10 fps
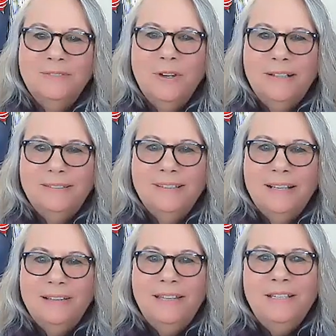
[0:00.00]
right.
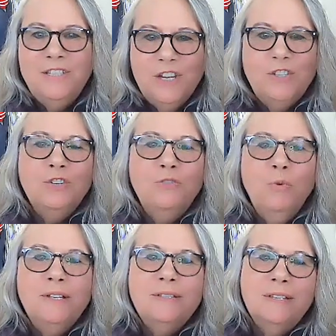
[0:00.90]
The intention
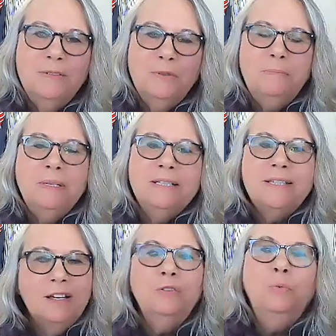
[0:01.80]
was that it would be a
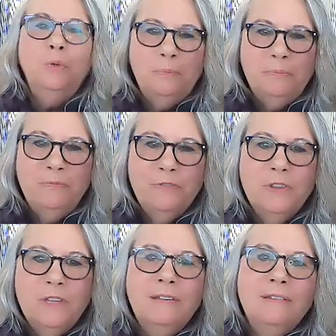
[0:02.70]
second womb for
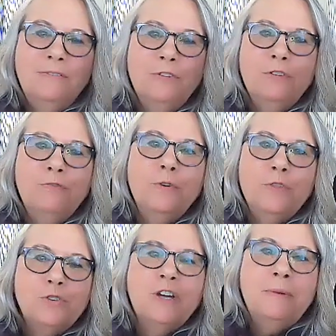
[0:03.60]
the for the fourth
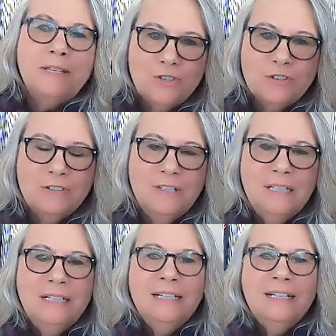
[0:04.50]
trimester.
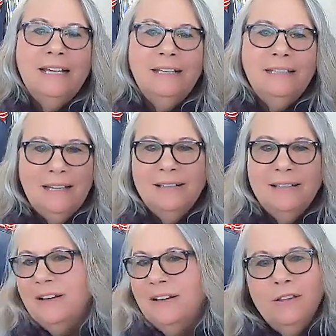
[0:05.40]
And
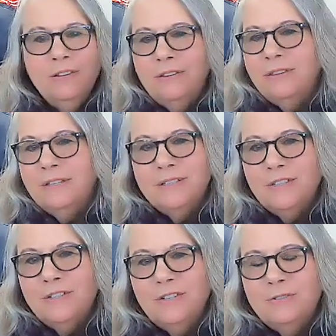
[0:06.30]
uh, all the things
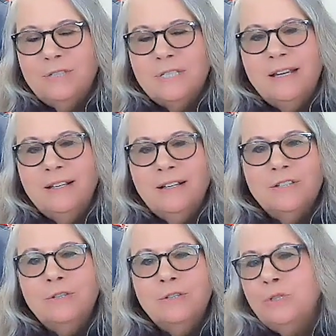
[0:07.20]
that you're saying are
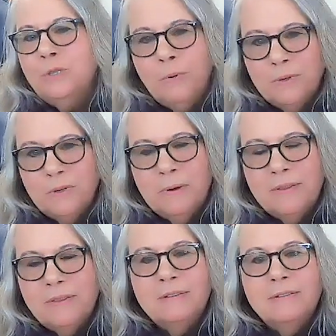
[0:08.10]
so supported
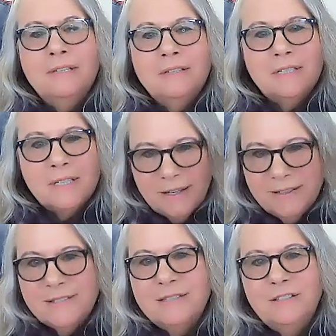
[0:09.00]
by the
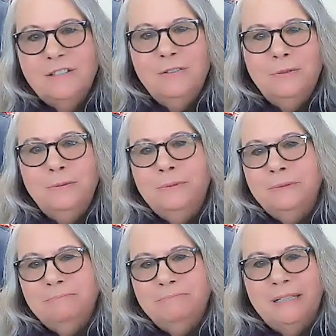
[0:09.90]
science that you
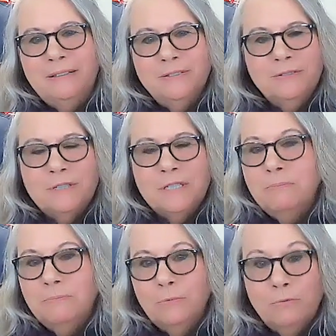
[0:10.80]
are
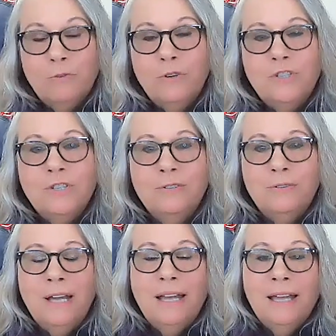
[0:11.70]
referring
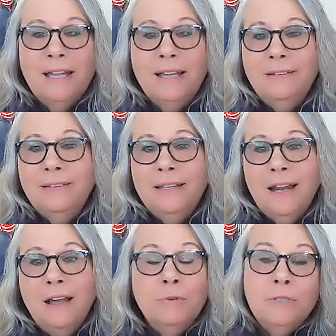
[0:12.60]
to, and that
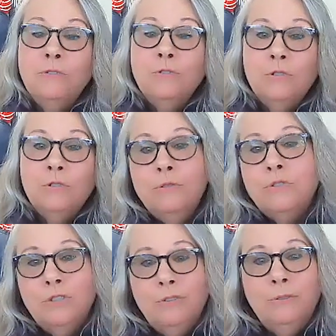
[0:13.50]
I was
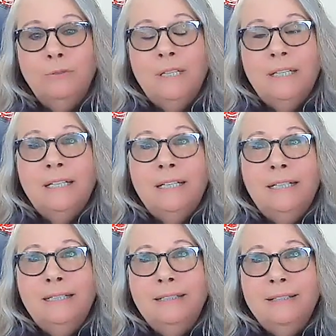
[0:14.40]
introduced to
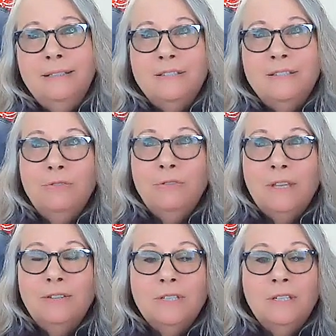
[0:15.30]
in
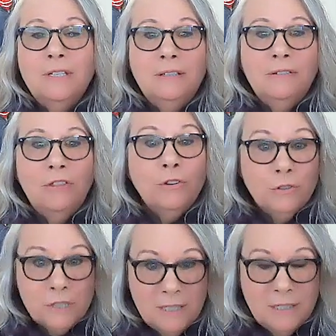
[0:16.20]

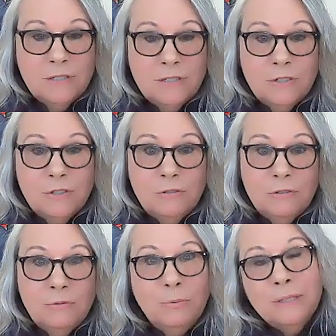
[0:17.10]
2013 as a
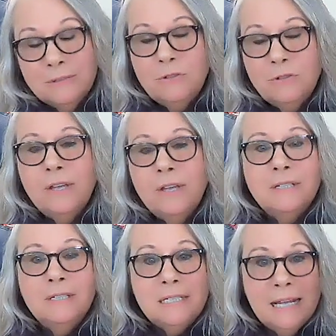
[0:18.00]
well
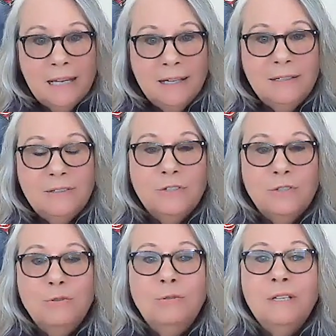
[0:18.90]
2010 as a
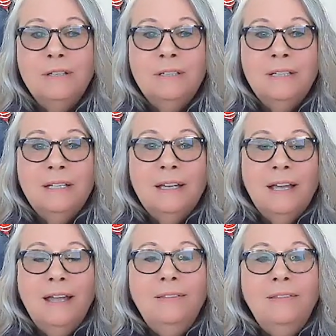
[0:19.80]
doula,
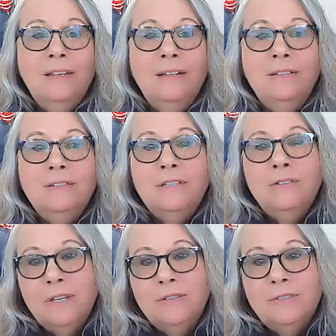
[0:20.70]
and then in
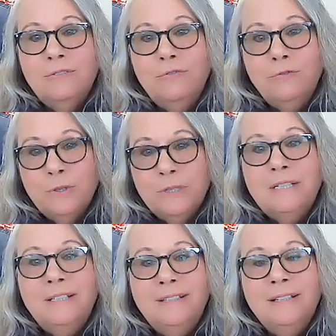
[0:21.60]

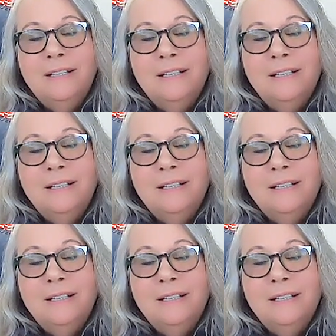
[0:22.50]
2014